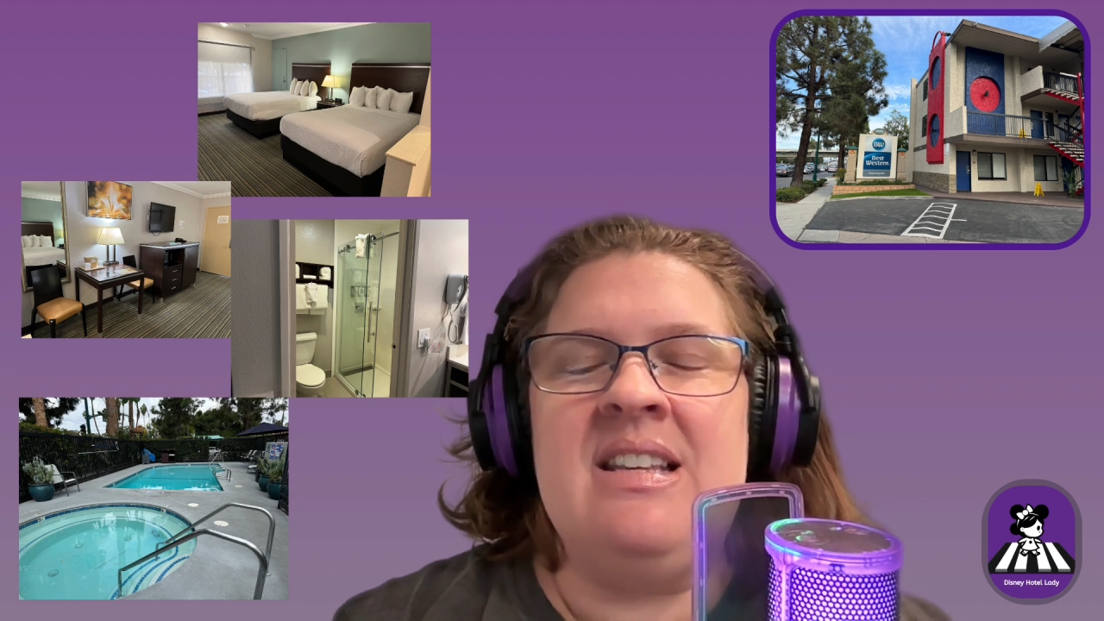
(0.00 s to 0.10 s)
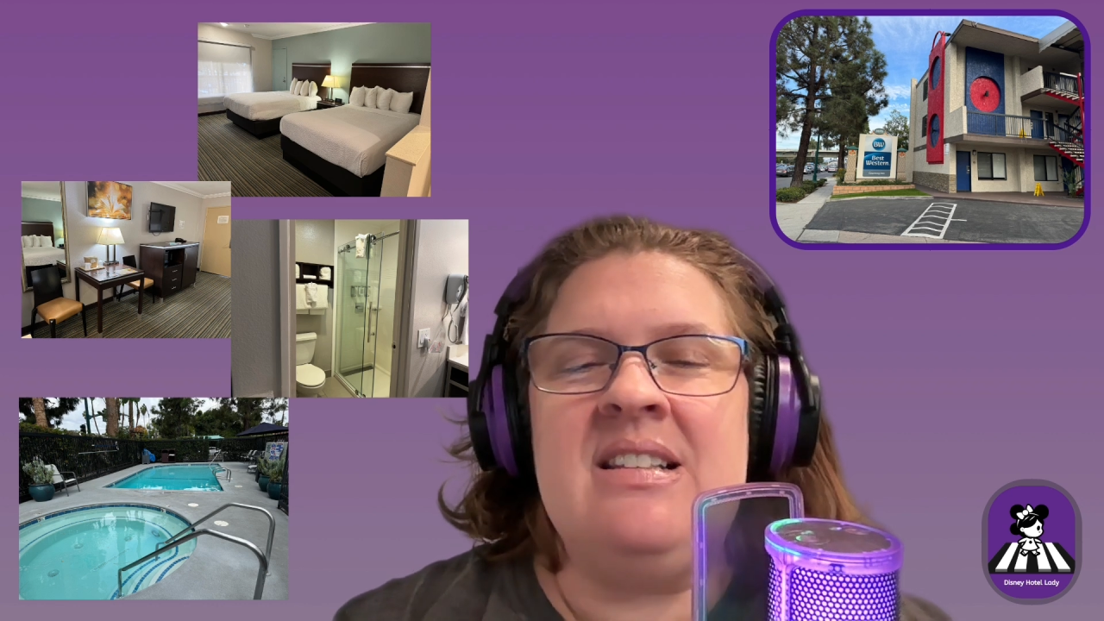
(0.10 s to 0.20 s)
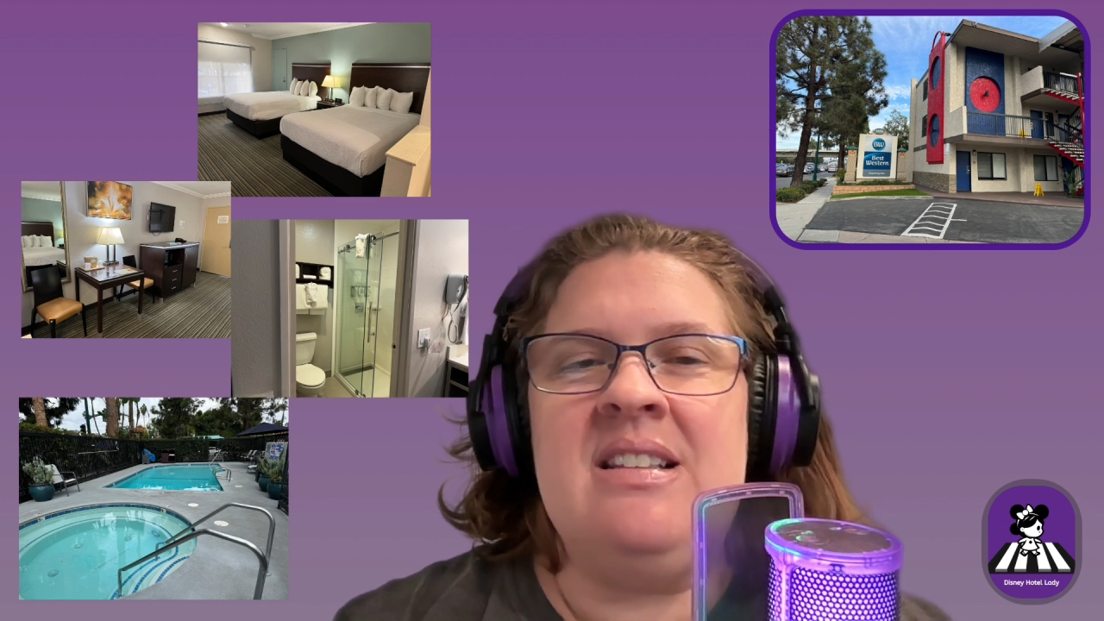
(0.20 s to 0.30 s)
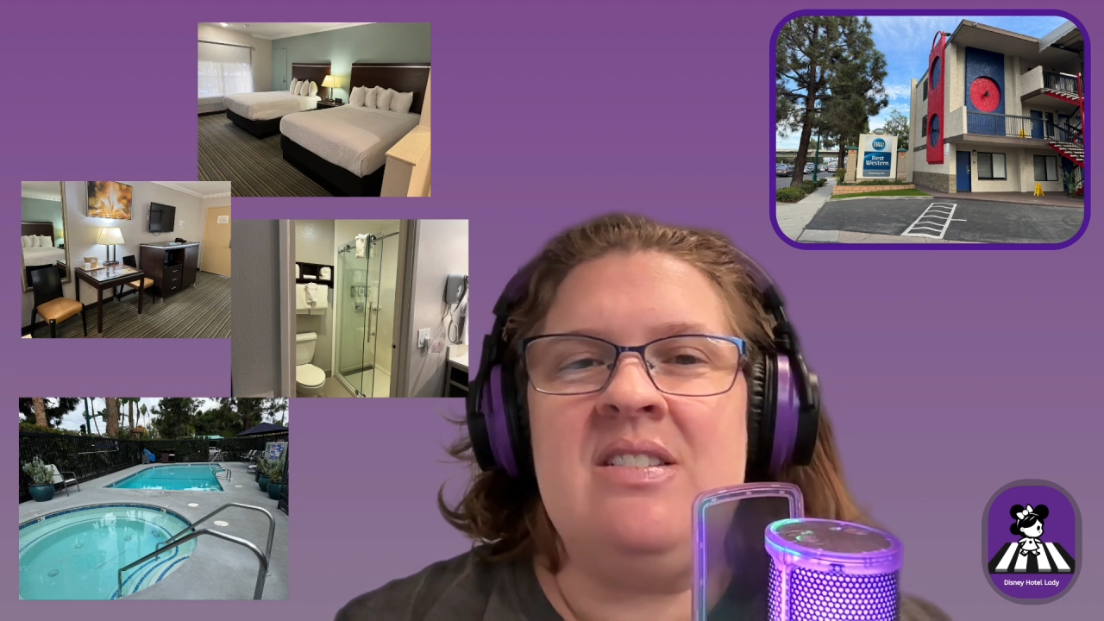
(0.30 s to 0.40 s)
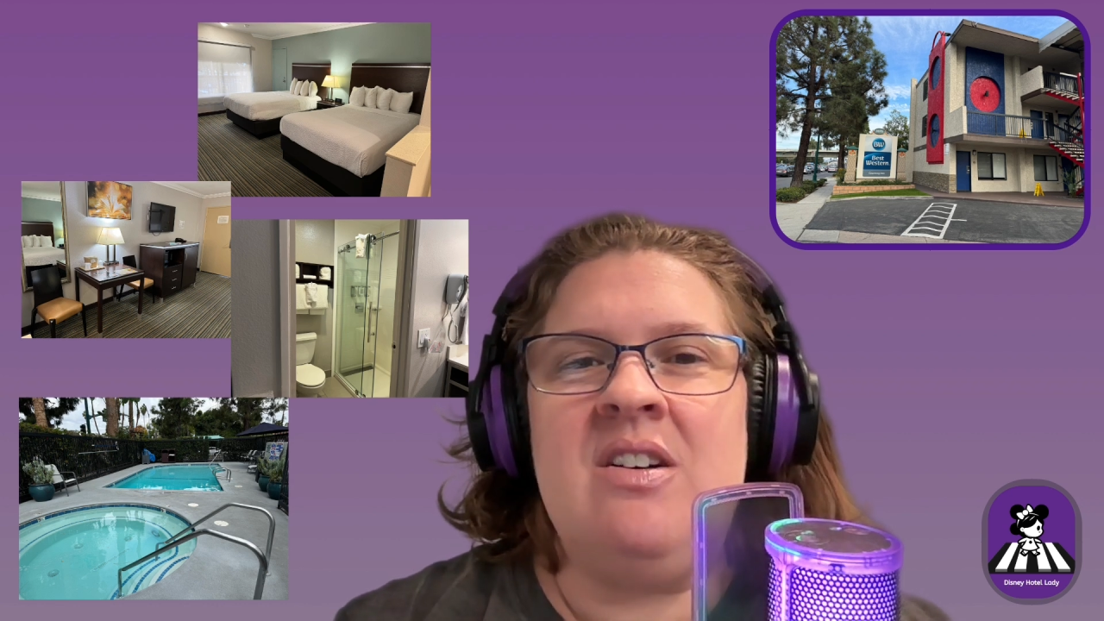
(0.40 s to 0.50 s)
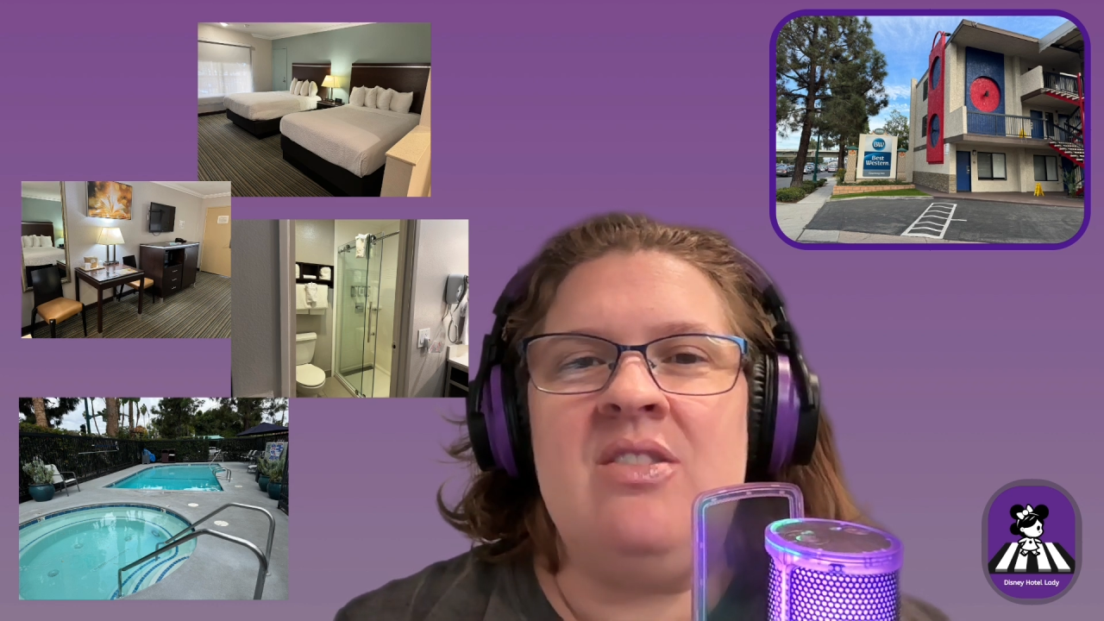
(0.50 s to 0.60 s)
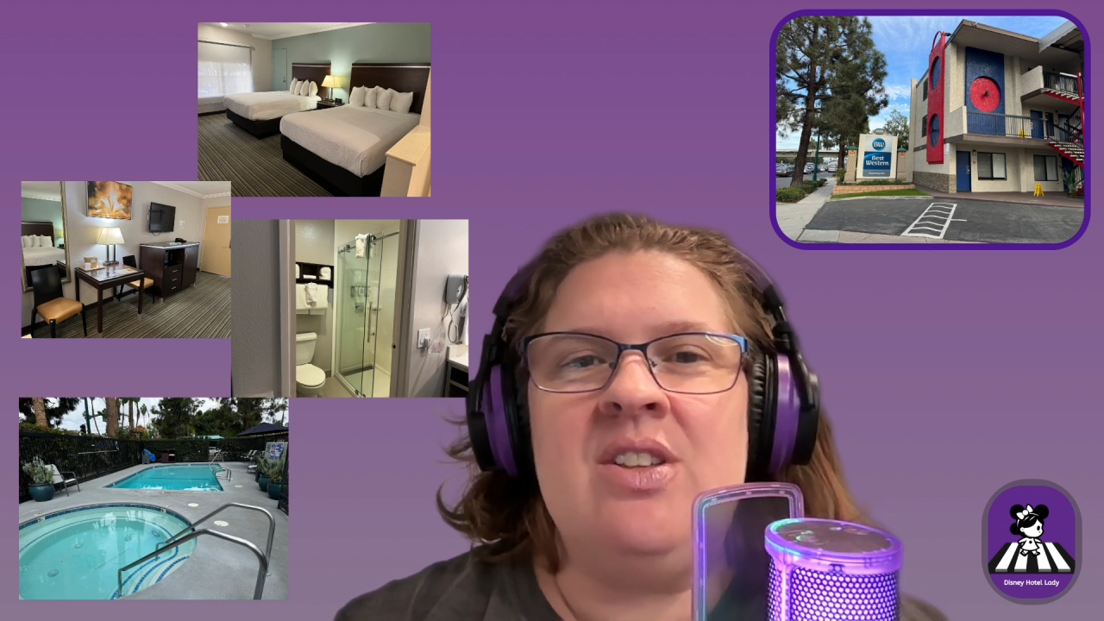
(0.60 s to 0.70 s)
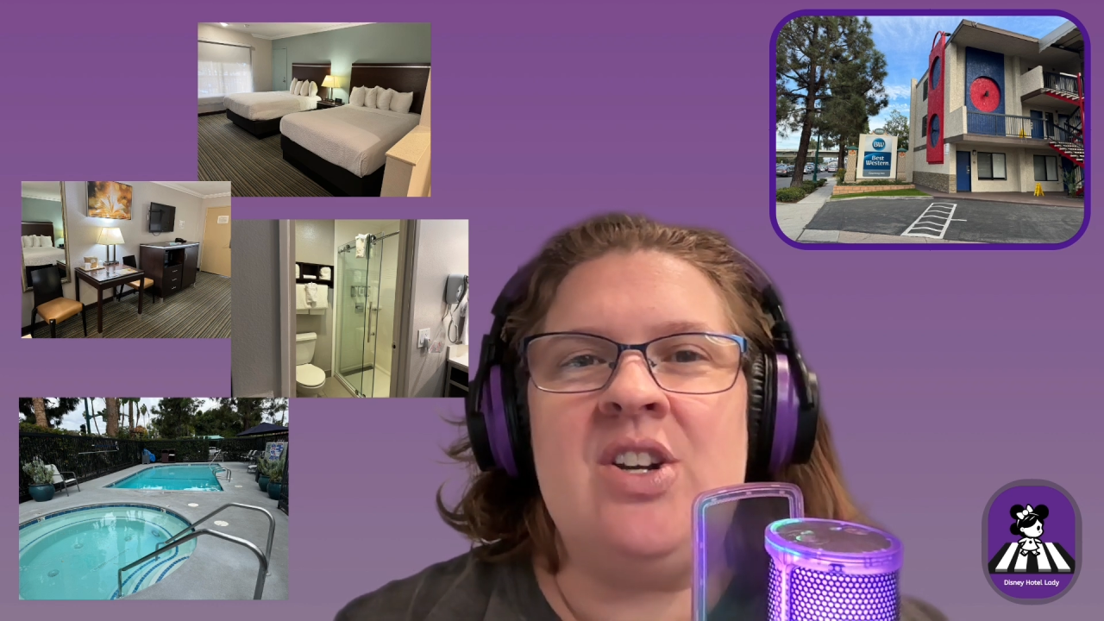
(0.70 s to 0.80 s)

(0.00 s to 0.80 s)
This is called the